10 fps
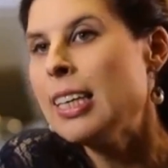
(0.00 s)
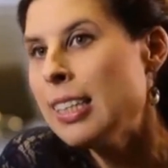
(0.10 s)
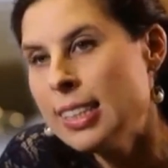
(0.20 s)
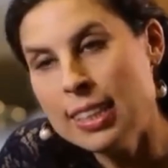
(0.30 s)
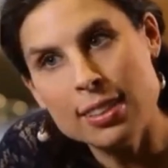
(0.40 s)

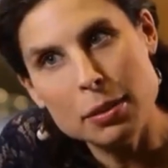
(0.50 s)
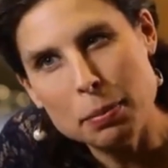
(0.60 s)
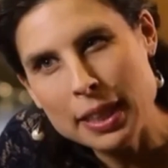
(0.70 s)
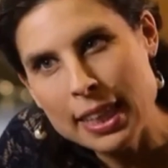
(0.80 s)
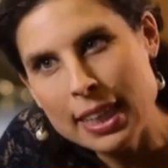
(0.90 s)
Since the
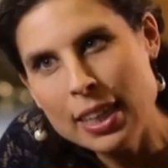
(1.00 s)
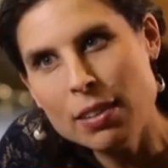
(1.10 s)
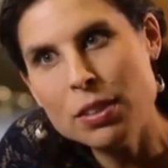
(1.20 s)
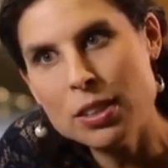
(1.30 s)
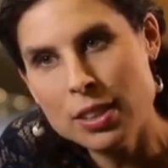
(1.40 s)
beginning
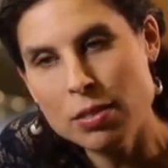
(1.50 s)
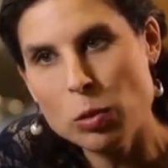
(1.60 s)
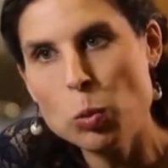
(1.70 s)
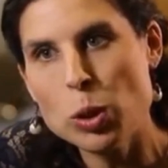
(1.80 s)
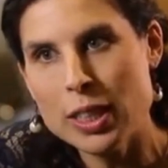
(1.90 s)
of the civil
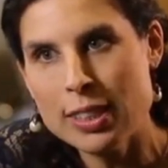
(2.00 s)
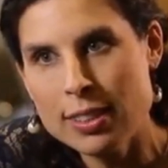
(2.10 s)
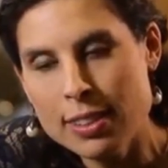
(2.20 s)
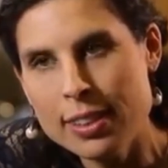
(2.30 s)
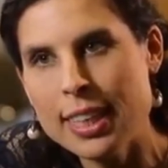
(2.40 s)
war in
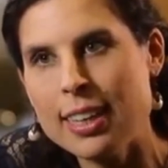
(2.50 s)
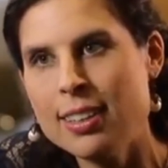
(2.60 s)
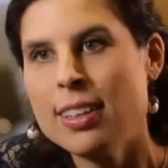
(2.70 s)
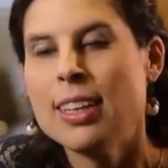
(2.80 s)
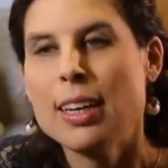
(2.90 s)
Syria,
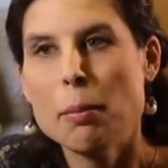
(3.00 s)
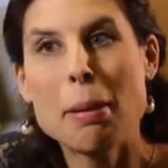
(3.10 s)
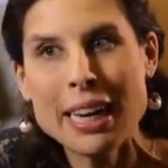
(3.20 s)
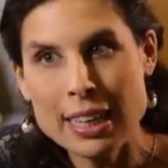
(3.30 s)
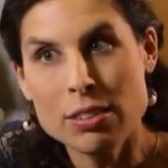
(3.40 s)

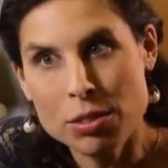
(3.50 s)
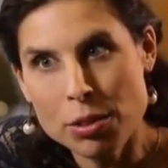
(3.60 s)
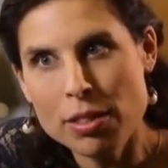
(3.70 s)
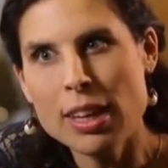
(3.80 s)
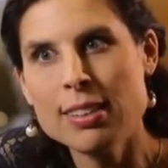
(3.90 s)
back in
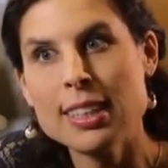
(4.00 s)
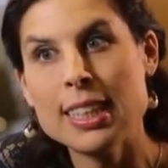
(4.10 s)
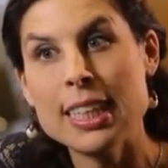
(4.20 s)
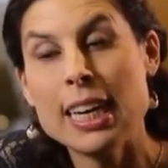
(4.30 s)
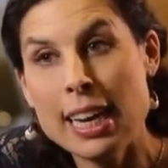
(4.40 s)

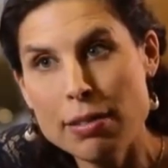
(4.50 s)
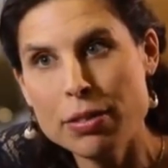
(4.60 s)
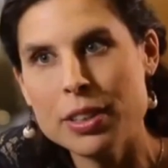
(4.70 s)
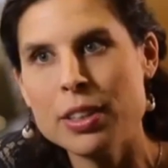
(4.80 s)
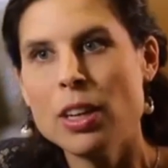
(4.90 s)

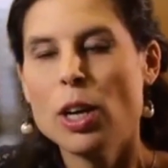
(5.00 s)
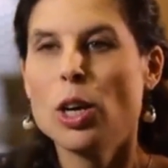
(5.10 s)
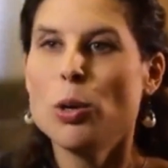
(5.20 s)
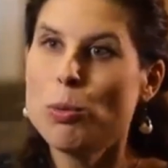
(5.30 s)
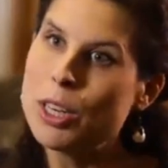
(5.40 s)
2011,
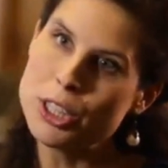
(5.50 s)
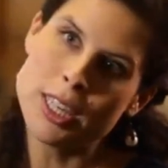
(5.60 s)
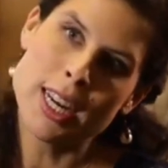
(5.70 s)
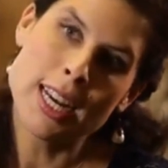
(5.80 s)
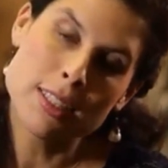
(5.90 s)

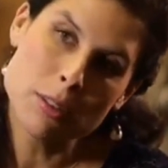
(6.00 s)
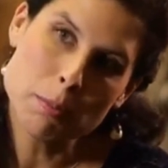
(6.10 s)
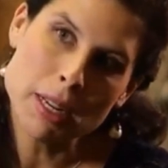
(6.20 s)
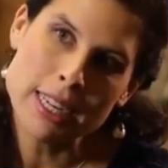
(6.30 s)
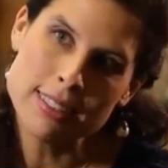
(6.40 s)
Russia has
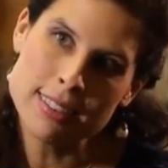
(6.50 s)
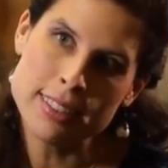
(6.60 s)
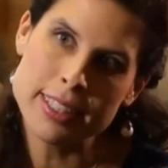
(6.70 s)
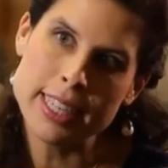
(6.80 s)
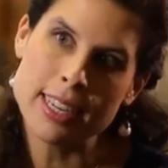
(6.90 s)
supplied
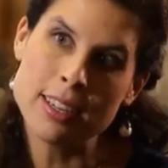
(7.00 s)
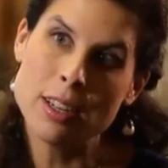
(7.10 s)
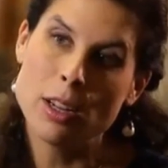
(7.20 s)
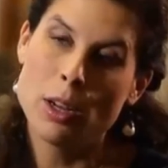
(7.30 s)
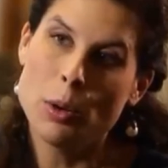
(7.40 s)
Syria
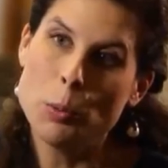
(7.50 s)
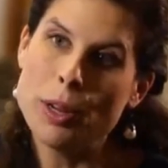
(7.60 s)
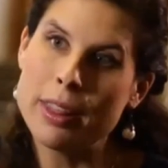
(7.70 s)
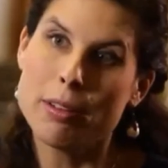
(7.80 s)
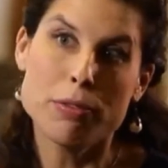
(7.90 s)

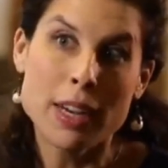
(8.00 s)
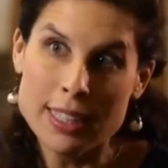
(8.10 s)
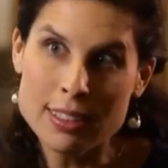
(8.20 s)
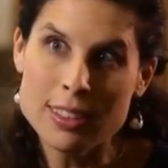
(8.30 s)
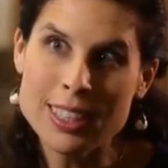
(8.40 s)
with
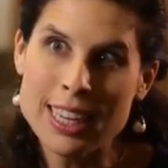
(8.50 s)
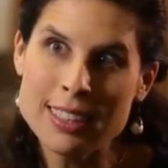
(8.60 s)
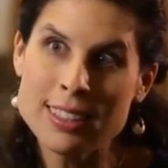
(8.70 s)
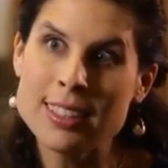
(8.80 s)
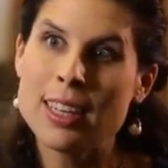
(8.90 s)
fighter
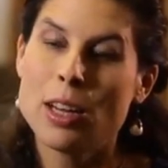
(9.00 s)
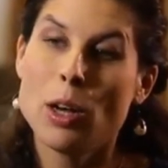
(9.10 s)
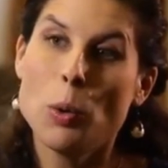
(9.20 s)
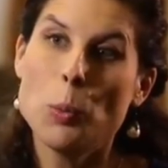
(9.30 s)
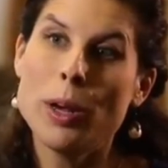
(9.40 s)
jets,
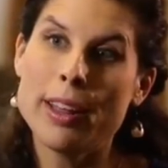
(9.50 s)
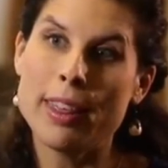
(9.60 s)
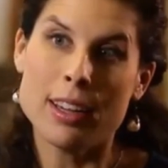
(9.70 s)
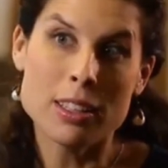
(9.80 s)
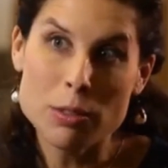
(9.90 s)

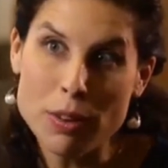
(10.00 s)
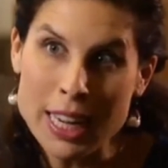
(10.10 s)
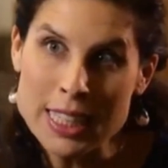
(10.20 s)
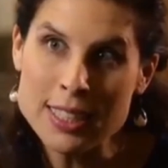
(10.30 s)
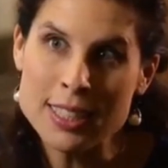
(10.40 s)
with
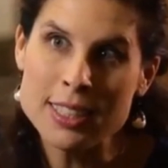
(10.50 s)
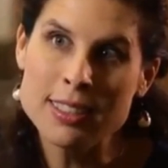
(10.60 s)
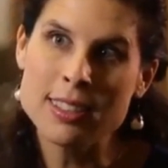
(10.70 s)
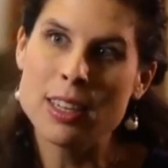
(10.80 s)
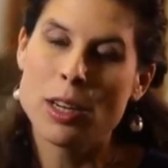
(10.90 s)

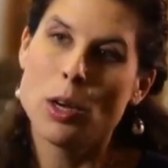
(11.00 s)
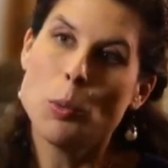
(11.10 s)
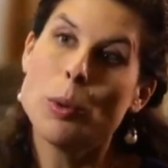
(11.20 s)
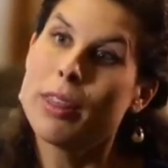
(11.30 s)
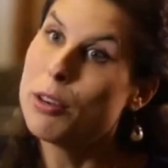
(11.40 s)
advisors,
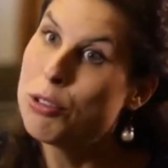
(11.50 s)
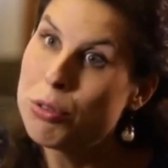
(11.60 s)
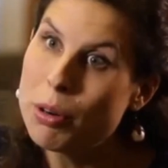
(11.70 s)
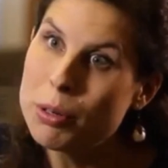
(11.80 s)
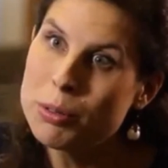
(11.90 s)
with
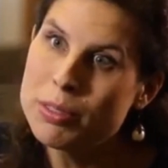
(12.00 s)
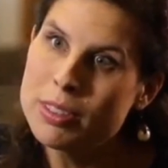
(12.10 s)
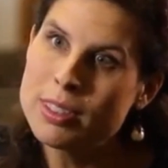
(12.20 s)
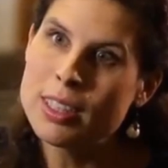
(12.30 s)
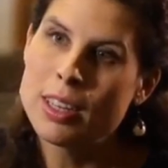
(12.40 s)

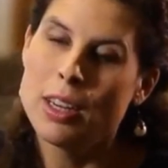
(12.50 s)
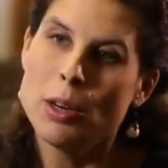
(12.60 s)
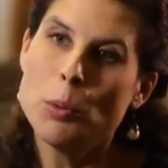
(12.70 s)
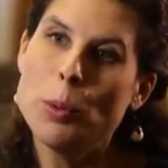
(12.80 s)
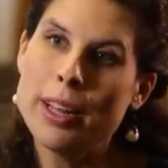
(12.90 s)
drones,
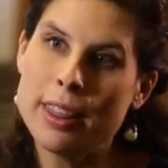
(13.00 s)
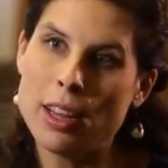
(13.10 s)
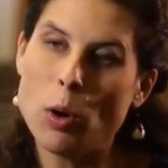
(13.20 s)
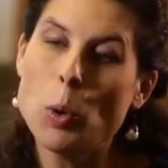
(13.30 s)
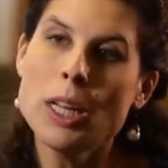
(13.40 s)
with
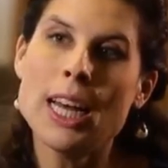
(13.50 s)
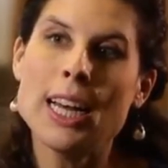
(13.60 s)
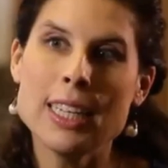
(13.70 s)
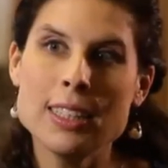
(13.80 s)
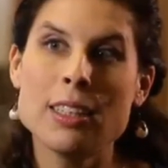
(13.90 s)
all
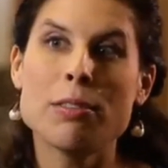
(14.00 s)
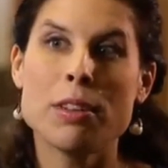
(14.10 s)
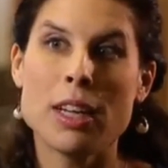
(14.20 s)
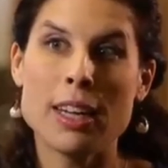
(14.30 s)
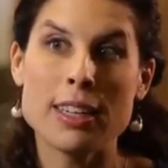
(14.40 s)
kinds of
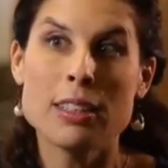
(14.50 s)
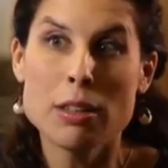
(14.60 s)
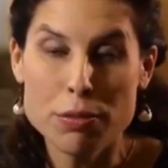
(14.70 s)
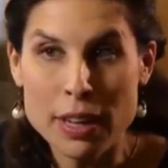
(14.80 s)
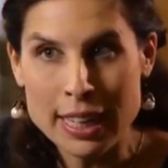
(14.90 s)

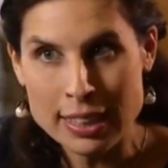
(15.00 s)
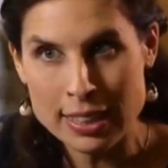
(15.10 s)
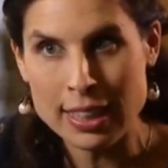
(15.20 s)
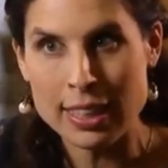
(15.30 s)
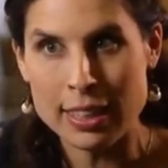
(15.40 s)

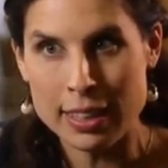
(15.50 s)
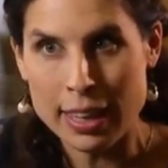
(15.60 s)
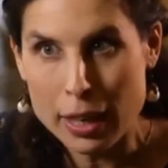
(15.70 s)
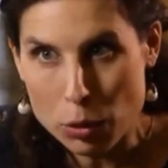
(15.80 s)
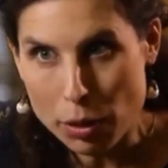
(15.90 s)
defense
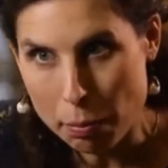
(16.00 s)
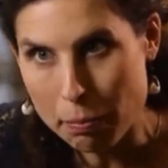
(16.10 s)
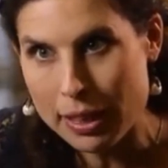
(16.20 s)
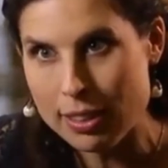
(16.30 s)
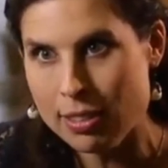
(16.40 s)

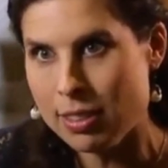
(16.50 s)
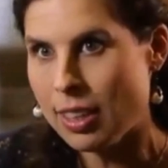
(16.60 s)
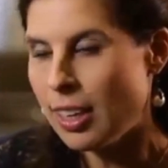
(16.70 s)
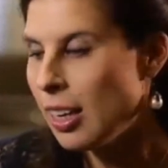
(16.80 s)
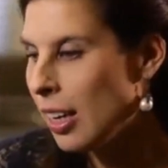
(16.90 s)
equipment
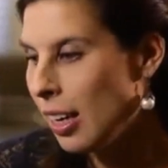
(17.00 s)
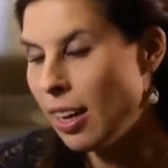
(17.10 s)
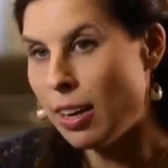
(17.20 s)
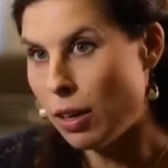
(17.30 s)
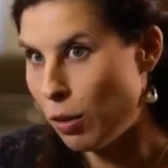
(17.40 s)

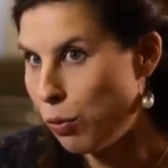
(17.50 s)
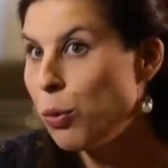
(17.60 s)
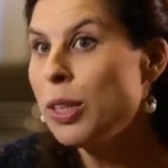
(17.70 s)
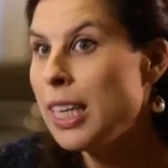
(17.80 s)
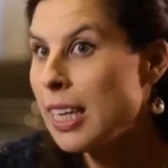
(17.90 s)

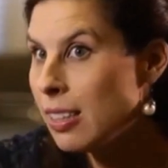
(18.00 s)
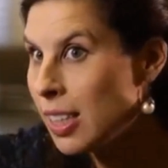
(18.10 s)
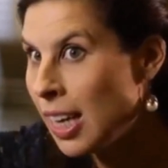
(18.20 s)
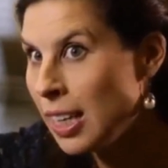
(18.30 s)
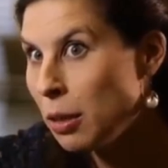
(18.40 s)
for the
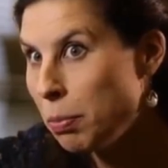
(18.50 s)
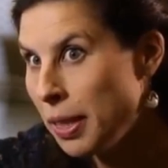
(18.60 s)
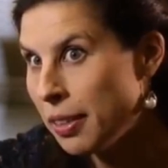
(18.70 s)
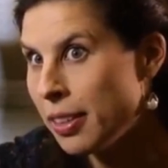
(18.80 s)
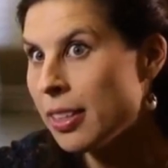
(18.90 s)
entire
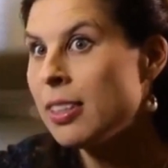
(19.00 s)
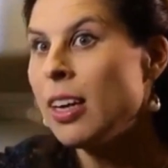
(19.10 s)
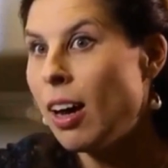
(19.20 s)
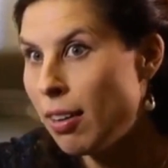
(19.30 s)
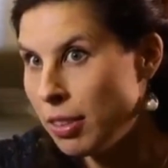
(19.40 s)
period
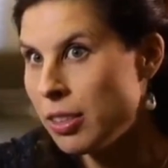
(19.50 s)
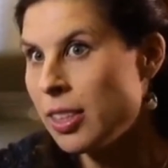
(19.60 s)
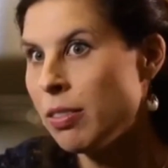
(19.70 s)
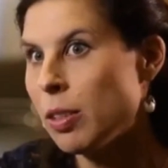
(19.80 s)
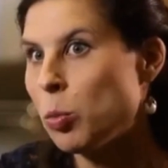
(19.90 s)
of the
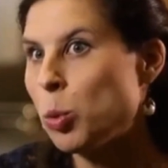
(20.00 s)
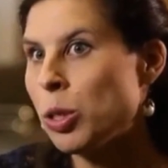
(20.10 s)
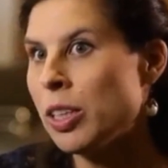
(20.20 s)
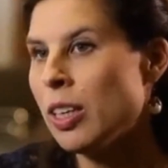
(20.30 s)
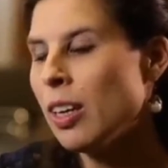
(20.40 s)
civil
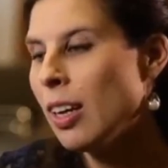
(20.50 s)
war.